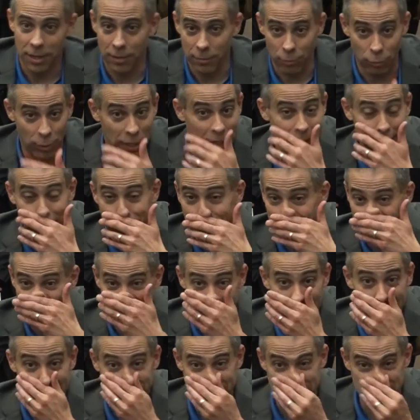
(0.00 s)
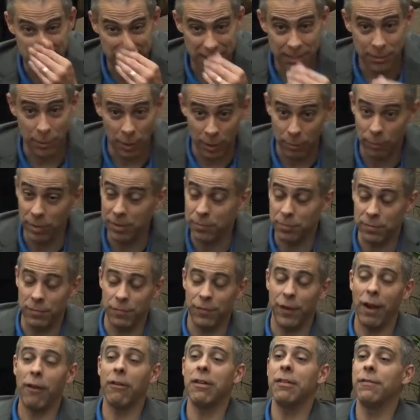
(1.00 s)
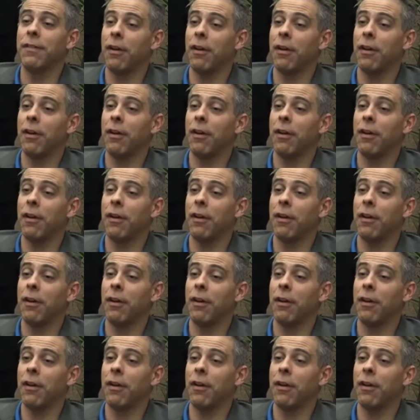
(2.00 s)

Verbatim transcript: Really, really nice. Right, with very,